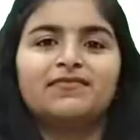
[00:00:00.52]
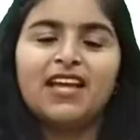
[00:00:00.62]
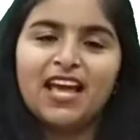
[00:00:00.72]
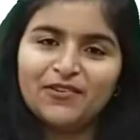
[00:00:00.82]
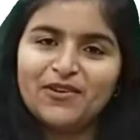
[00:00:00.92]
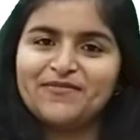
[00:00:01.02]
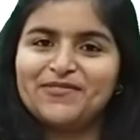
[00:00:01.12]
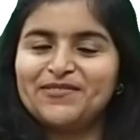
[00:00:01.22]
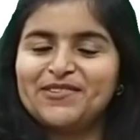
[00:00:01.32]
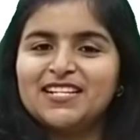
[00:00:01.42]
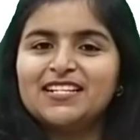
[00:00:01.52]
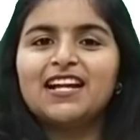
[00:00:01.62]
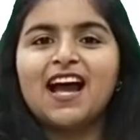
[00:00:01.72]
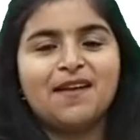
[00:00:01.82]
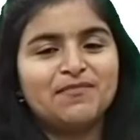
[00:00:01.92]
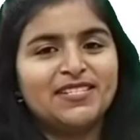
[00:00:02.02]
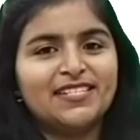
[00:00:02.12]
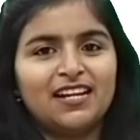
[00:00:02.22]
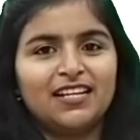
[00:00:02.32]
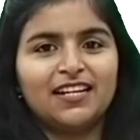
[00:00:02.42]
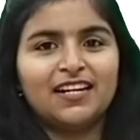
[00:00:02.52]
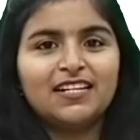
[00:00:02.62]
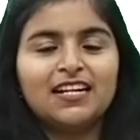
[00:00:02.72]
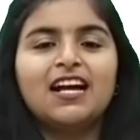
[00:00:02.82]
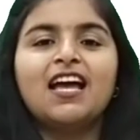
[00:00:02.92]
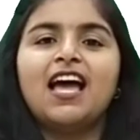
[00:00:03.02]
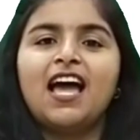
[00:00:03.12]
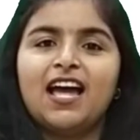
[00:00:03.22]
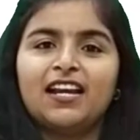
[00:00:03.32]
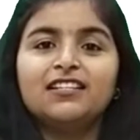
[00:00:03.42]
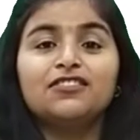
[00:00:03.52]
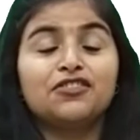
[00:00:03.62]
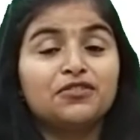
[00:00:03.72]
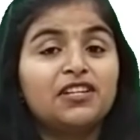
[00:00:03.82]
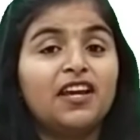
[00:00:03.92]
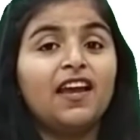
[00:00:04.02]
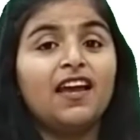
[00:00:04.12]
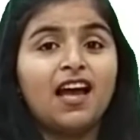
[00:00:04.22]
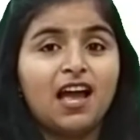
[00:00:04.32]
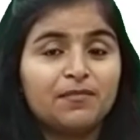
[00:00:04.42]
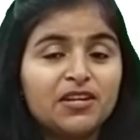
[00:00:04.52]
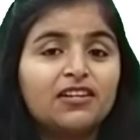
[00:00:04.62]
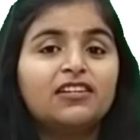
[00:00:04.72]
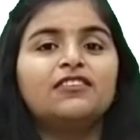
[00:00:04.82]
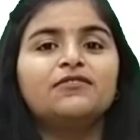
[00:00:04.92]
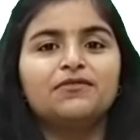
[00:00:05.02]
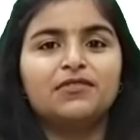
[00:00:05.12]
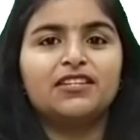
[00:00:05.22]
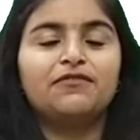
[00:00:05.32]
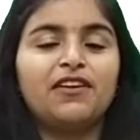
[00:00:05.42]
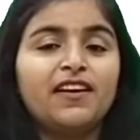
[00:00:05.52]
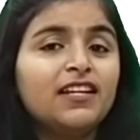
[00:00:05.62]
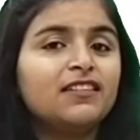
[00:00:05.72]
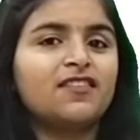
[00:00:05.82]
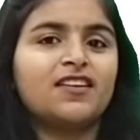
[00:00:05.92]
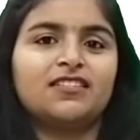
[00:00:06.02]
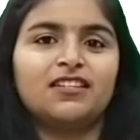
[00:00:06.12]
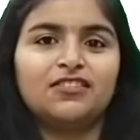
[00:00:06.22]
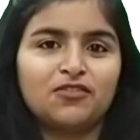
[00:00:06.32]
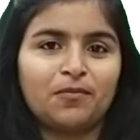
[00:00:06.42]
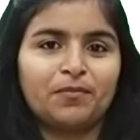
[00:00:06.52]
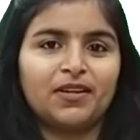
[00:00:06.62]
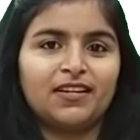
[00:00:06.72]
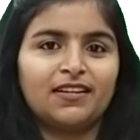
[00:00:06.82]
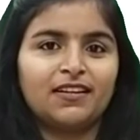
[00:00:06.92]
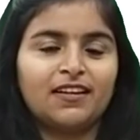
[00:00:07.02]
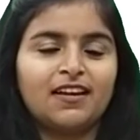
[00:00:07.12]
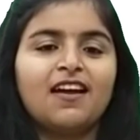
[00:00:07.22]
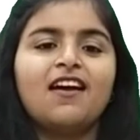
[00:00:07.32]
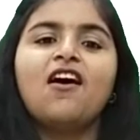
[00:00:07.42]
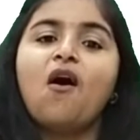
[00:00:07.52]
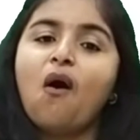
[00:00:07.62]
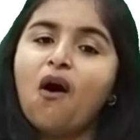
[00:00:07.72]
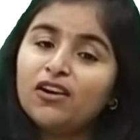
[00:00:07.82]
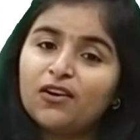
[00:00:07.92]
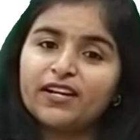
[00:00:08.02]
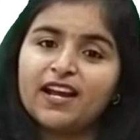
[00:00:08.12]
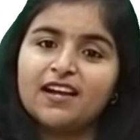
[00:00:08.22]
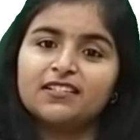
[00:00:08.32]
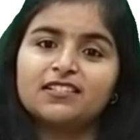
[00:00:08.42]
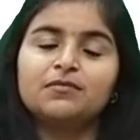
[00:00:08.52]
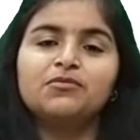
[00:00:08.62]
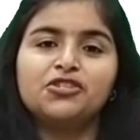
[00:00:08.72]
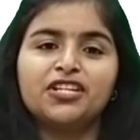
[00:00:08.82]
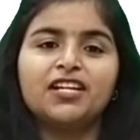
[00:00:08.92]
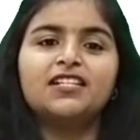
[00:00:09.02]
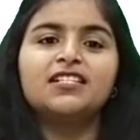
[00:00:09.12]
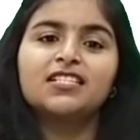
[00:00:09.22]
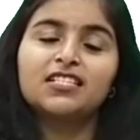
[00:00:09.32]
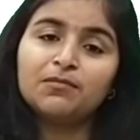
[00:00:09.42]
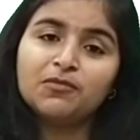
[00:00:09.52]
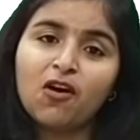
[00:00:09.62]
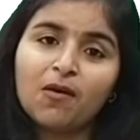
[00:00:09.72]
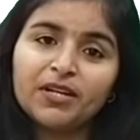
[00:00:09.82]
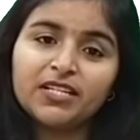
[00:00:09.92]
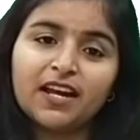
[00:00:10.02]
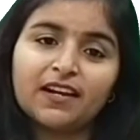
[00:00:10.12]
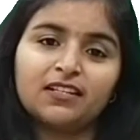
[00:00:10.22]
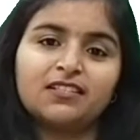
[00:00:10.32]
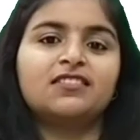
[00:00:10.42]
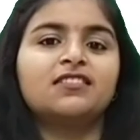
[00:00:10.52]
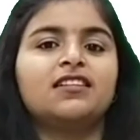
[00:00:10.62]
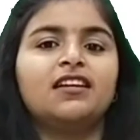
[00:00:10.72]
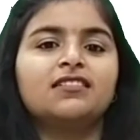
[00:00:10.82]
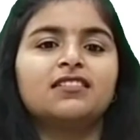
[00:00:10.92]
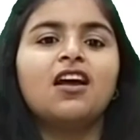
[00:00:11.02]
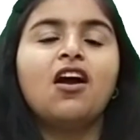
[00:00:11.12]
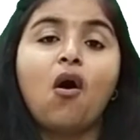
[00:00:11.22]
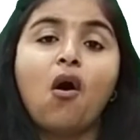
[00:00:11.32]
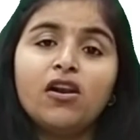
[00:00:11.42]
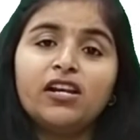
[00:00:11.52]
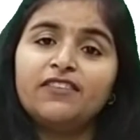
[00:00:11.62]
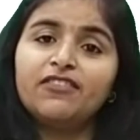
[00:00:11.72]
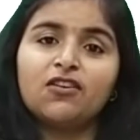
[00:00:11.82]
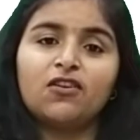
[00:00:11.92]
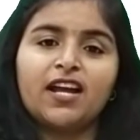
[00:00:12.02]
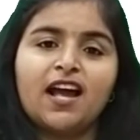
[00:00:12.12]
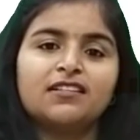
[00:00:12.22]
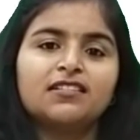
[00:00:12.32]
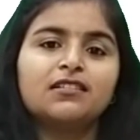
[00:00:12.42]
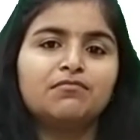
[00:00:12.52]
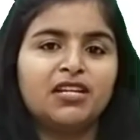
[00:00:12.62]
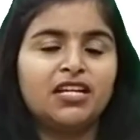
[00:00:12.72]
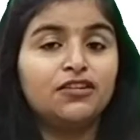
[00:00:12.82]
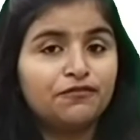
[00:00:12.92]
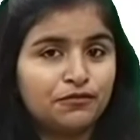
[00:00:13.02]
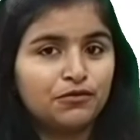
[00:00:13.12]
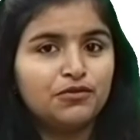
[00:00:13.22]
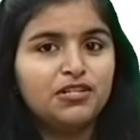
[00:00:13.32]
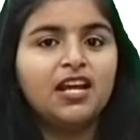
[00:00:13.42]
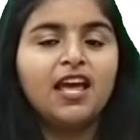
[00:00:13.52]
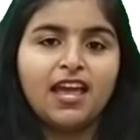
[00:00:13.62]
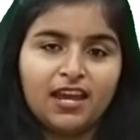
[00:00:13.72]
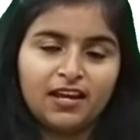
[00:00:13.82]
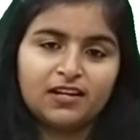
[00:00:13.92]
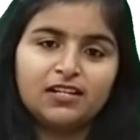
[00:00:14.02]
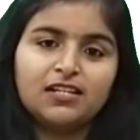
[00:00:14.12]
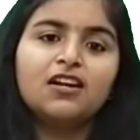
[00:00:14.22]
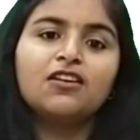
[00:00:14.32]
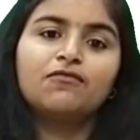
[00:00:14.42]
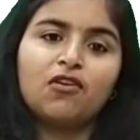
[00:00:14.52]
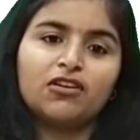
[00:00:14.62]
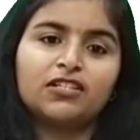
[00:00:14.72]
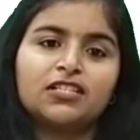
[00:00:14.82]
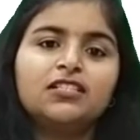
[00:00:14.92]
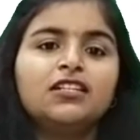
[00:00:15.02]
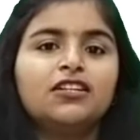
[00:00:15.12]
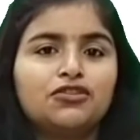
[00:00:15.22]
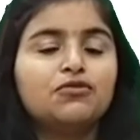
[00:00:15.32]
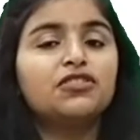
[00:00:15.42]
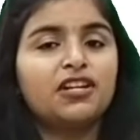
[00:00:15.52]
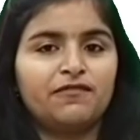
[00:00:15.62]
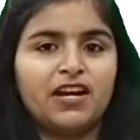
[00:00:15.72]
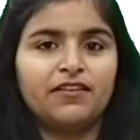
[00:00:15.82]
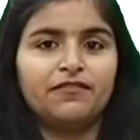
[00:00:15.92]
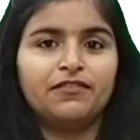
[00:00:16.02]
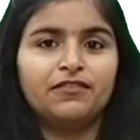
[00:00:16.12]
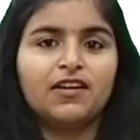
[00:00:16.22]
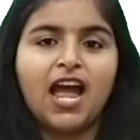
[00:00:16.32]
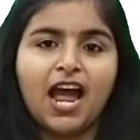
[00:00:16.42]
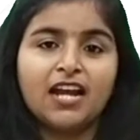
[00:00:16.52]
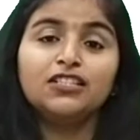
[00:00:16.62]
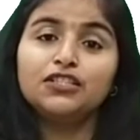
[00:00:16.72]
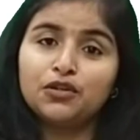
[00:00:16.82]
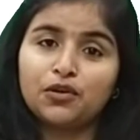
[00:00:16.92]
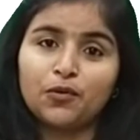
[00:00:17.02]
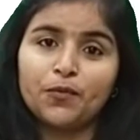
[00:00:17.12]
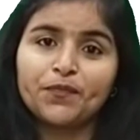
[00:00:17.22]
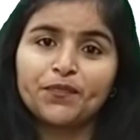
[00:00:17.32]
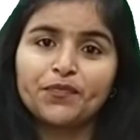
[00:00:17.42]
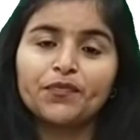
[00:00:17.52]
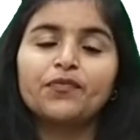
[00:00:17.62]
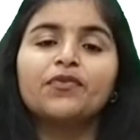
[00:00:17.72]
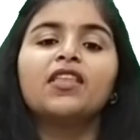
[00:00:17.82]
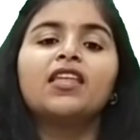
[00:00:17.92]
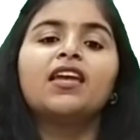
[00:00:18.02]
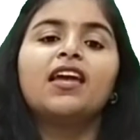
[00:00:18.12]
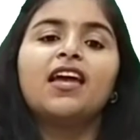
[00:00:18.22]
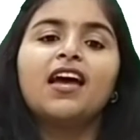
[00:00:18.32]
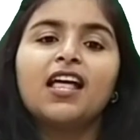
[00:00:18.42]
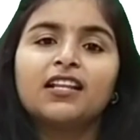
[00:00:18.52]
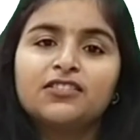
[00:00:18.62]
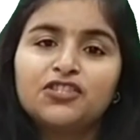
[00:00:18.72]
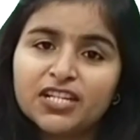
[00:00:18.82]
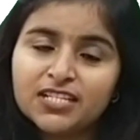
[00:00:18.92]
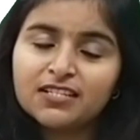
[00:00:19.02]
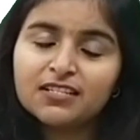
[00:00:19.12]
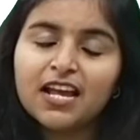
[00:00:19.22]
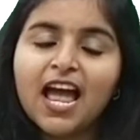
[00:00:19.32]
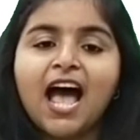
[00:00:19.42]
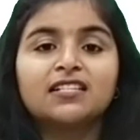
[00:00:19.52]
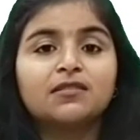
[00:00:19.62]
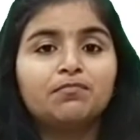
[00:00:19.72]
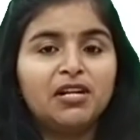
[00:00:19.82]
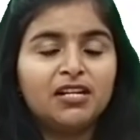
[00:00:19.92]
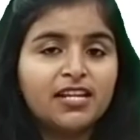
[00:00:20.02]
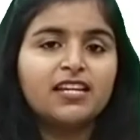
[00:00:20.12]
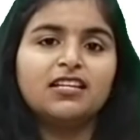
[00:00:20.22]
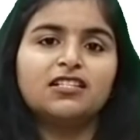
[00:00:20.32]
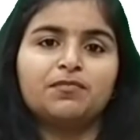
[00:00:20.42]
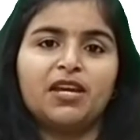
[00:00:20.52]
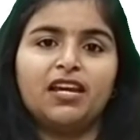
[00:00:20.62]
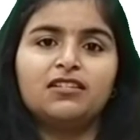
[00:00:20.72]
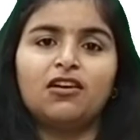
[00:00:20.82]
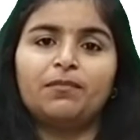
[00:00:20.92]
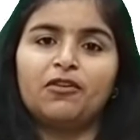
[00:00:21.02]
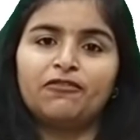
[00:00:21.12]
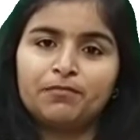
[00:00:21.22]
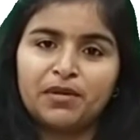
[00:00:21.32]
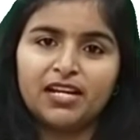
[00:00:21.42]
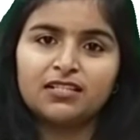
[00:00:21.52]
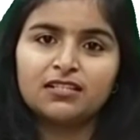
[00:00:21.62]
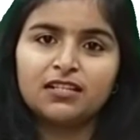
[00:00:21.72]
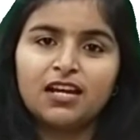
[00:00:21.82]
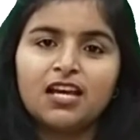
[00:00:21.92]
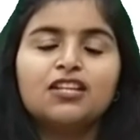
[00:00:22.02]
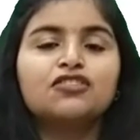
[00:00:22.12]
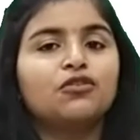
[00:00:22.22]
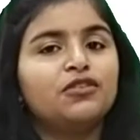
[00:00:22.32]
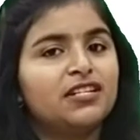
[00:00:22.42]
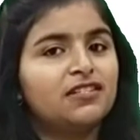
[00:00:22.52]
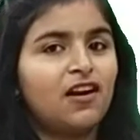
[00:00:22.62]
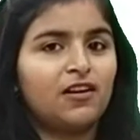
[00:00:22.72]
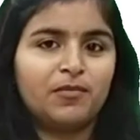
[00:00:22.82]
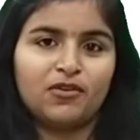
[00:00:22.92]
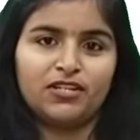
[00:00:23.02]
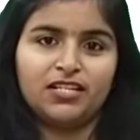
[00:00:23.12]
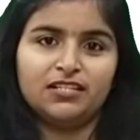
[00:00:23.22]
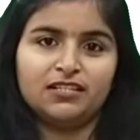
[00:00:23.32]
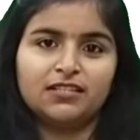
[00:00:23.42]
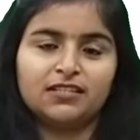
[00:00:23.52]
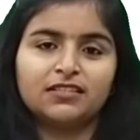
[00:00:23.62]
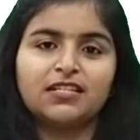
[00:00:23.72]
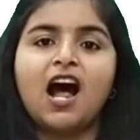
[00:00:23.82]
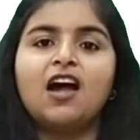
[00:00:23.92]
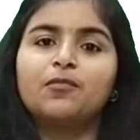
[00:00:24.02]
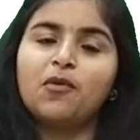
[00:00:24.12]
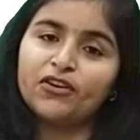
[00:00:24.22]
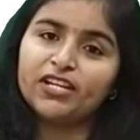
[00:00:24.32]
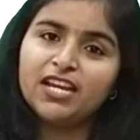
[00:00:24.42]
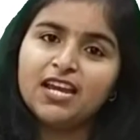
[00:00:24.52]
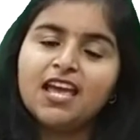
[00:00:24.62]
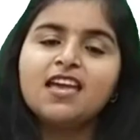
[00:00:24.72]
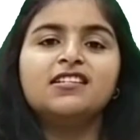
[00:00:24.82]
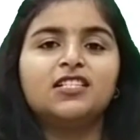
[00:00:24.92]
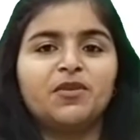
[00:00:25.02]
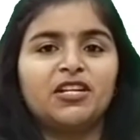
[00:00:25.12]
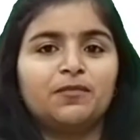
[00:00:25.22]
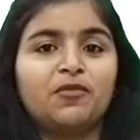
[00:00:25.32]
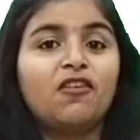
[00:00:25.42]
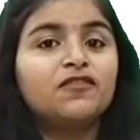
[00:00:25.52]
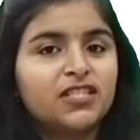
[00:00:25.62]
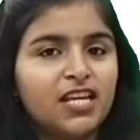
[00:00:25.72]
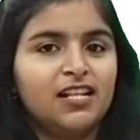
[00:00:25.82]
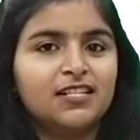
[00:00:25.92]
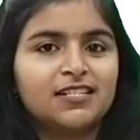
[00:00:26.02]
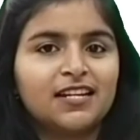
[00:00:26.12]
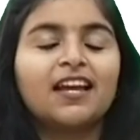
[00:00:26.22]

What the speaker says: Hello everyone, I am Miss Elina and today I am here with a very interesting topic. All organisms share some common characteristics. All living organisms need food, air, water to survive and grow. Just as a building is made up of bricks, so does our bodies. Our body is made up of cells.